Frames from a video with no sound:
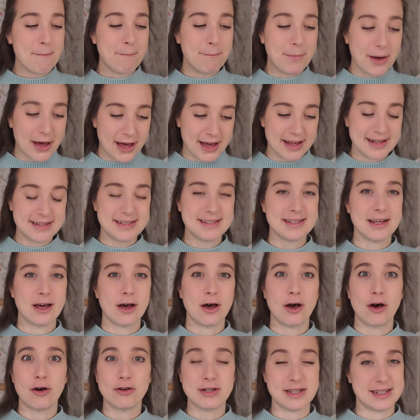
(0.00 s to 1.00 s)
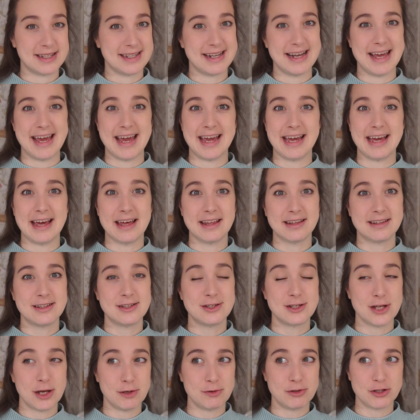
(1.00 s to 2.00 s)
But honestly,
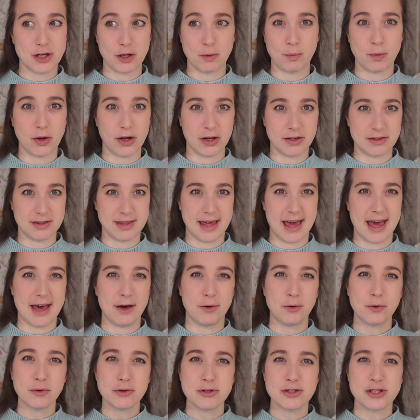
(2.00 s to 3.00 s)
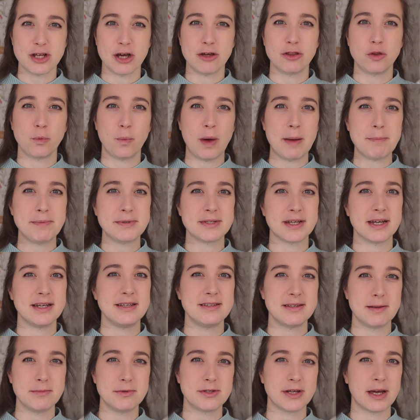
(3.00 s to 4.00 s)
so, so worth it. Also, the website
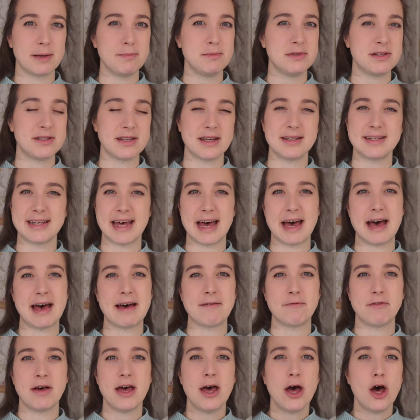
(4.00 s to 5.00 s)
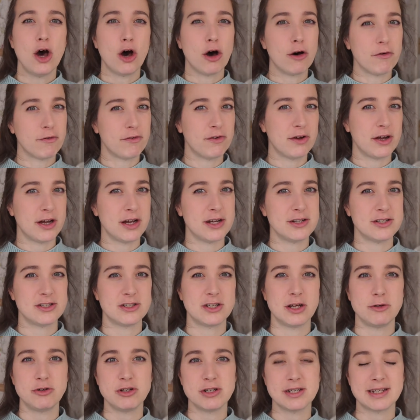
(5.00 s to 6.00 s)
sometimes does have offers,
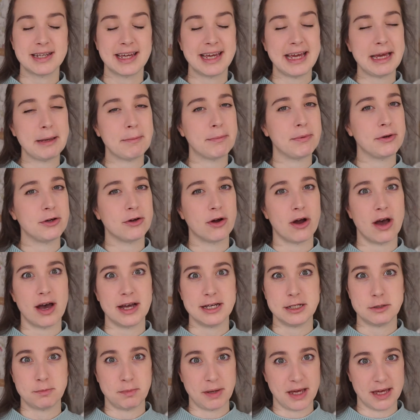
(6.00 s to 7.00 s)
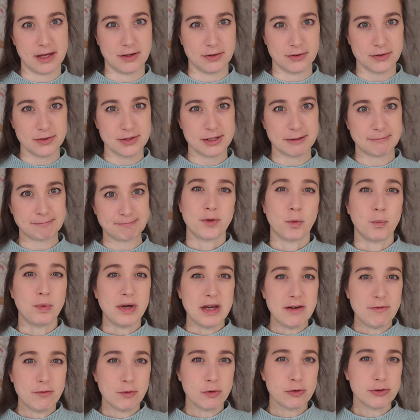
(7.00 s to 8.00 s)
so just keep your eyes peeled.
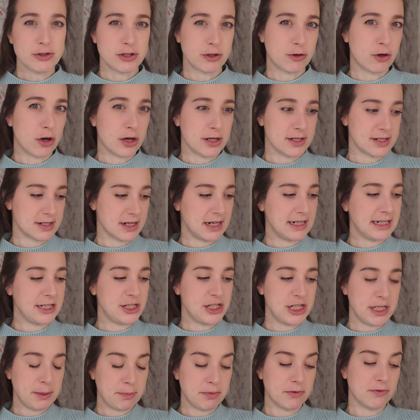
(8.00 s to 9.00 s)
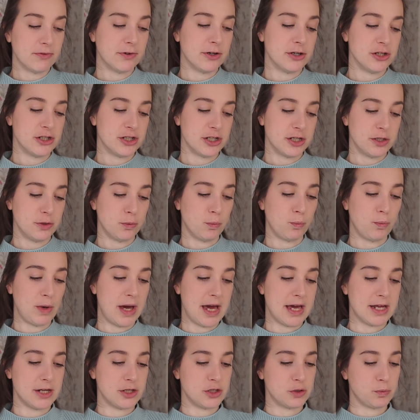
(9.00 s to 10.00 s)
We've also got a slightly cheaper version,
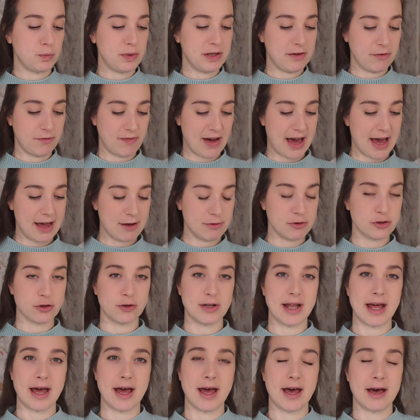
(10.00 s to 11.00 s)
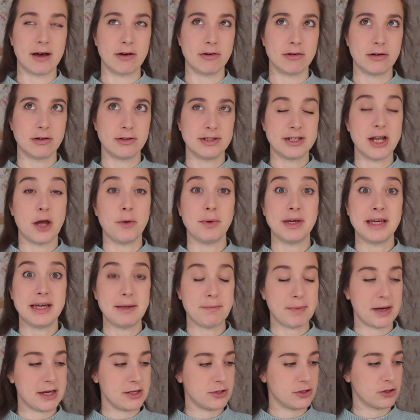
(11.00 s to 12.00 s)
which we found on, on no,
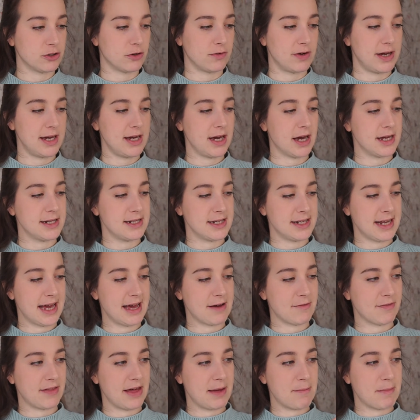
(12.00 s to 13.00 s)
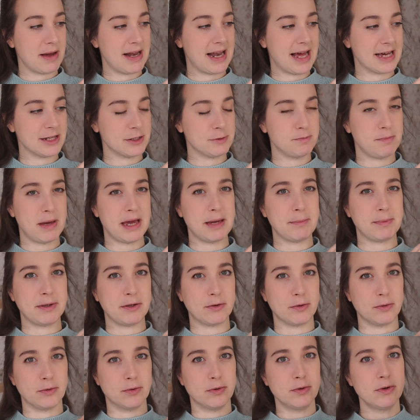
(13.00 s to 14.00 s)
eBay, sorry. I did have that in my last baby
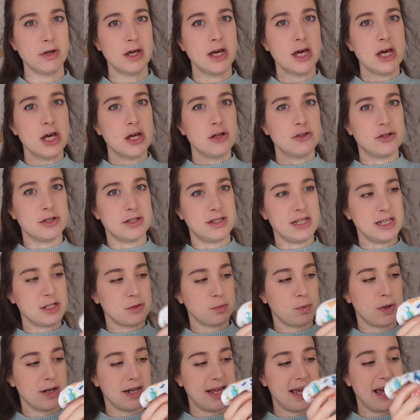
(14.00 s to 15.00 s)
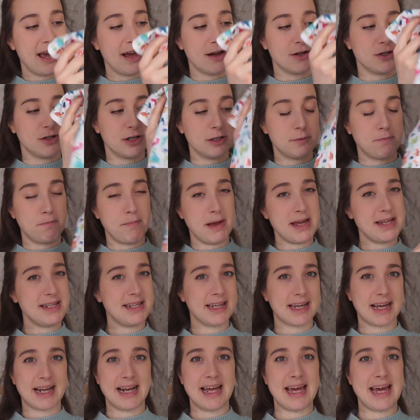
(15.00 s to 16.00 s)
haul. So it's this one here, so it's
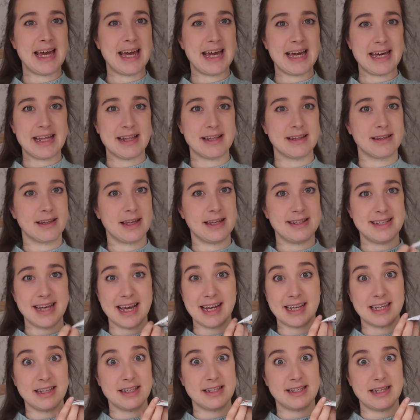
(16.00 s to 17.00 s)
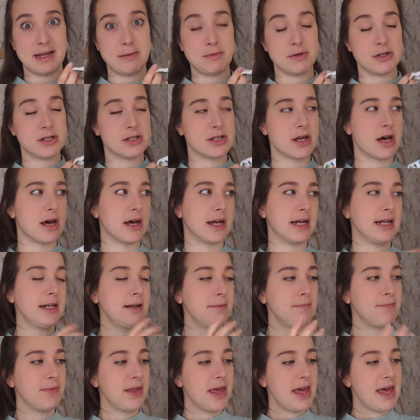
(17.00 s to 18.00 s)
basically exactly the same design.